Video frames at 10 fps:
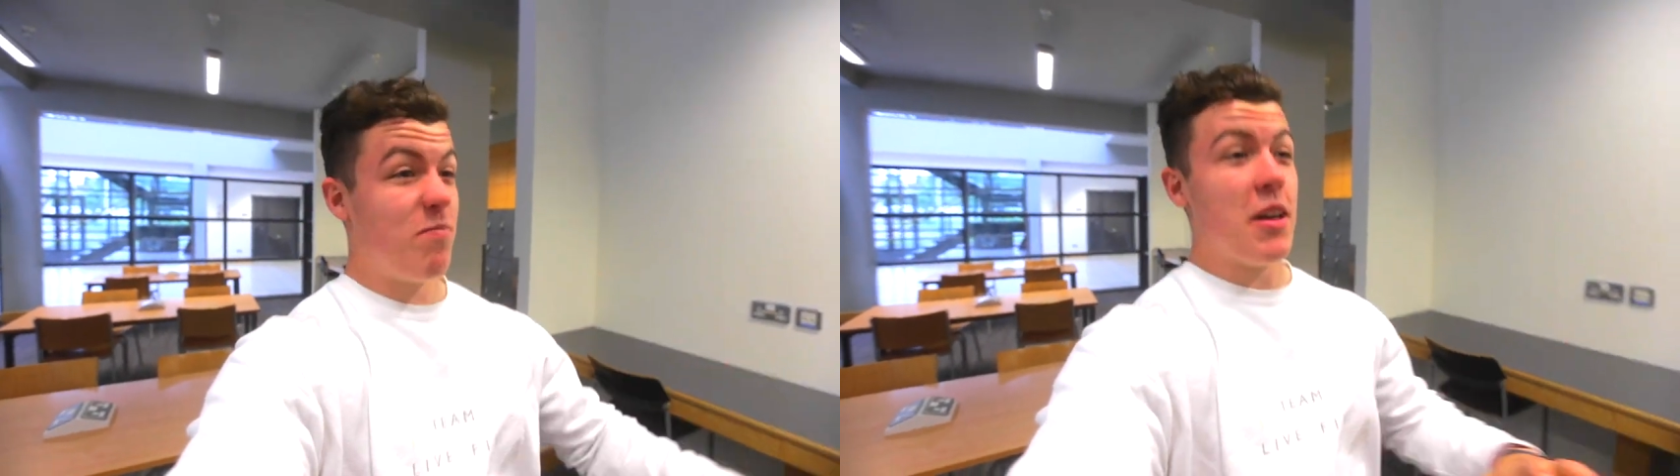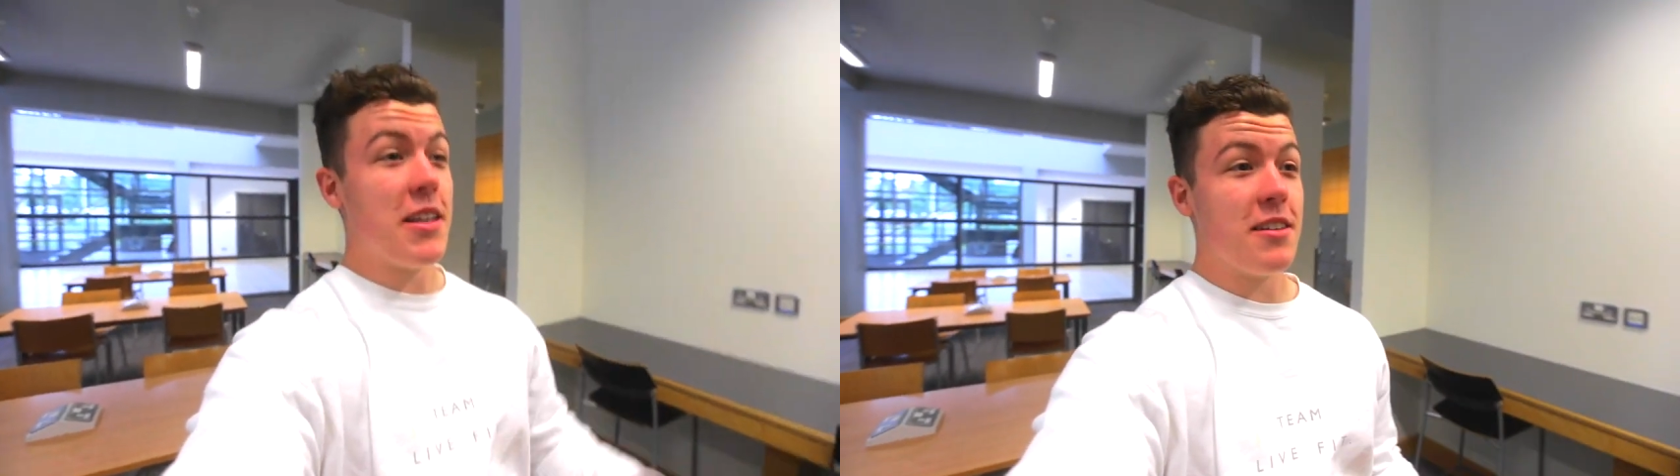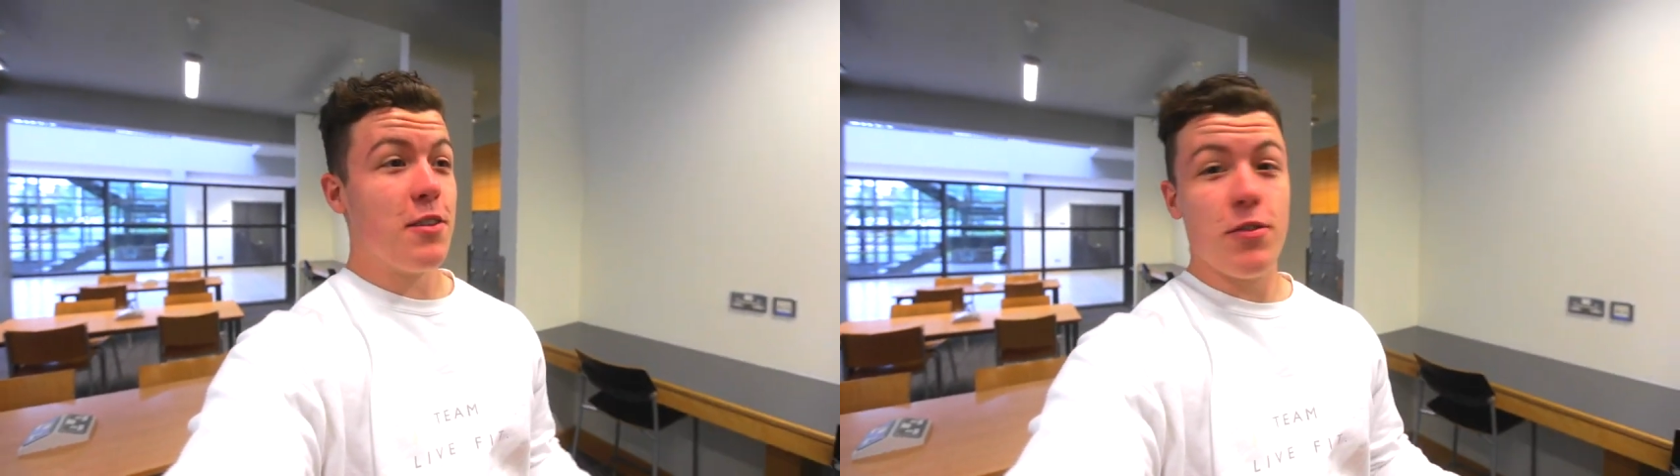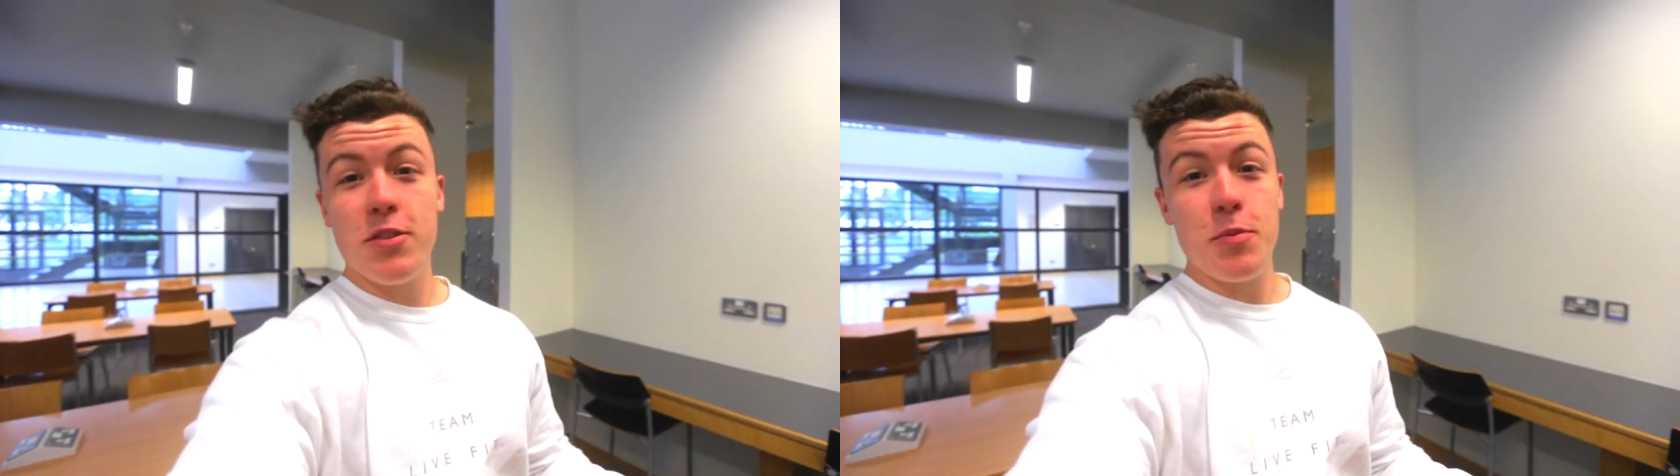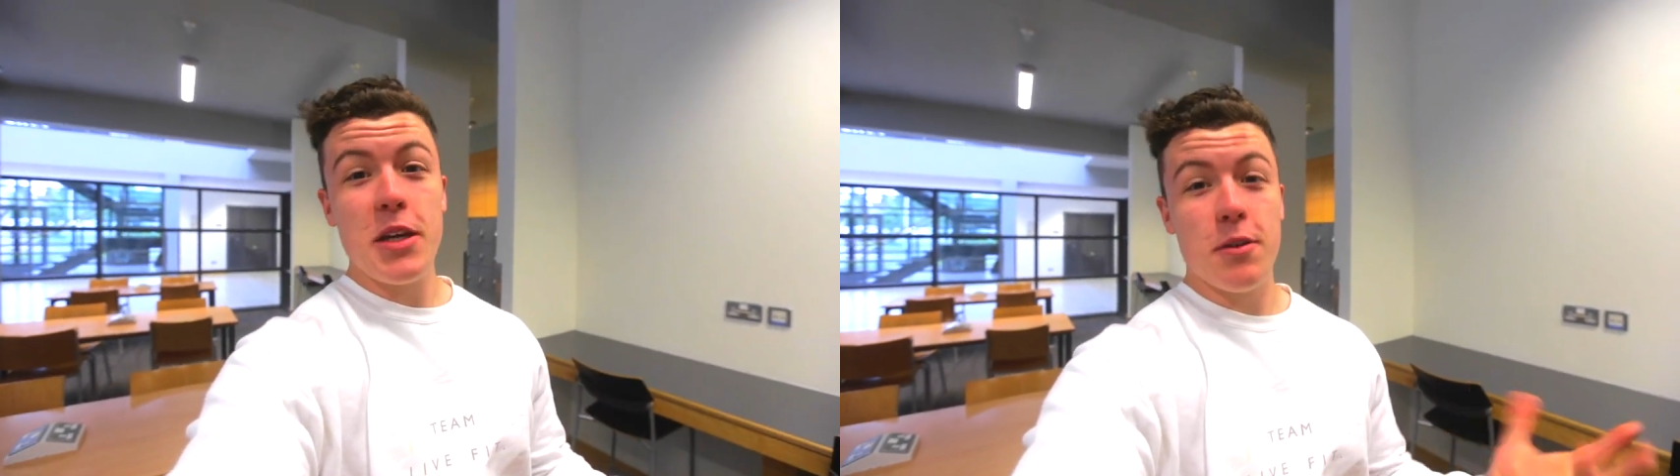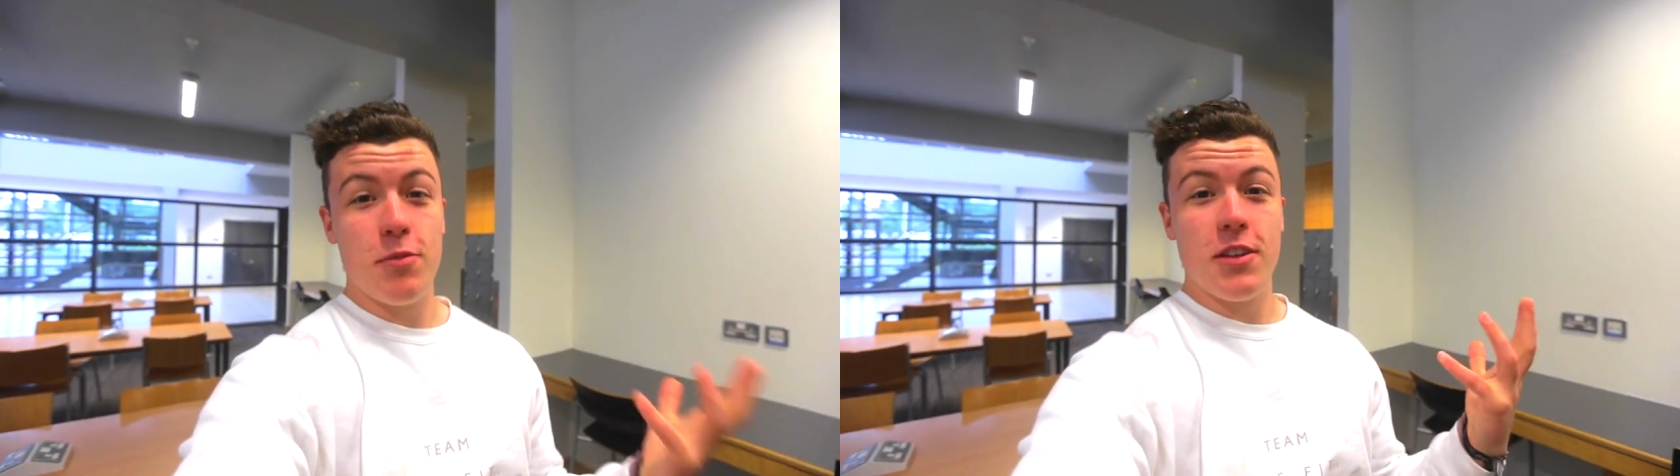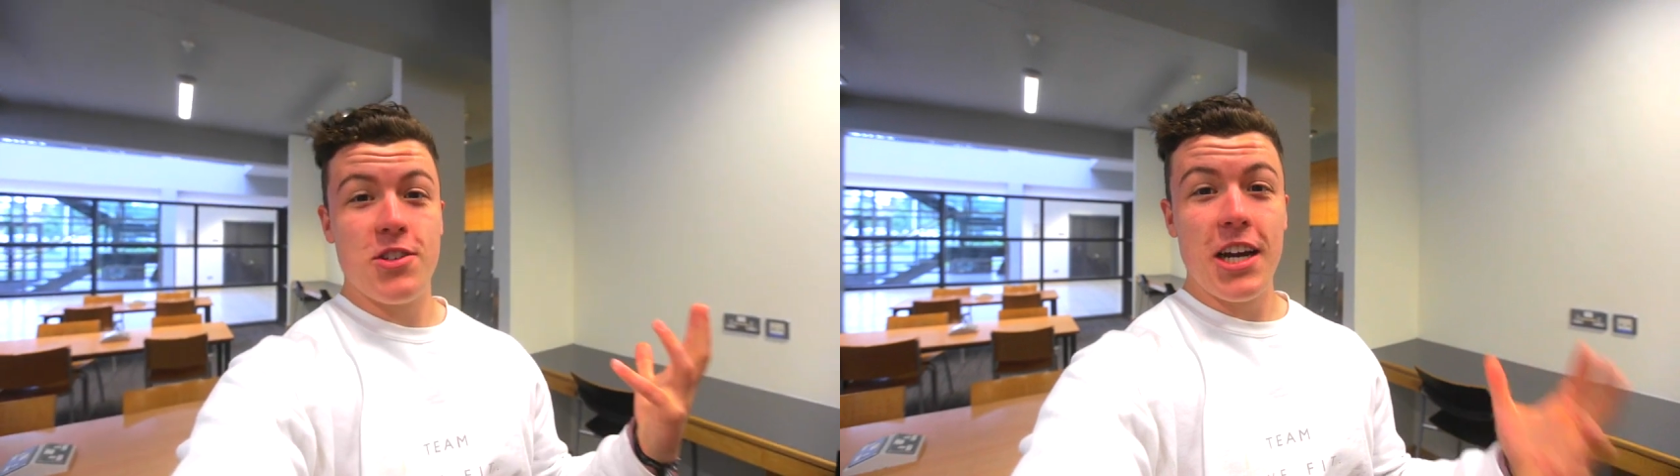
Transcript: basically the first meetup for the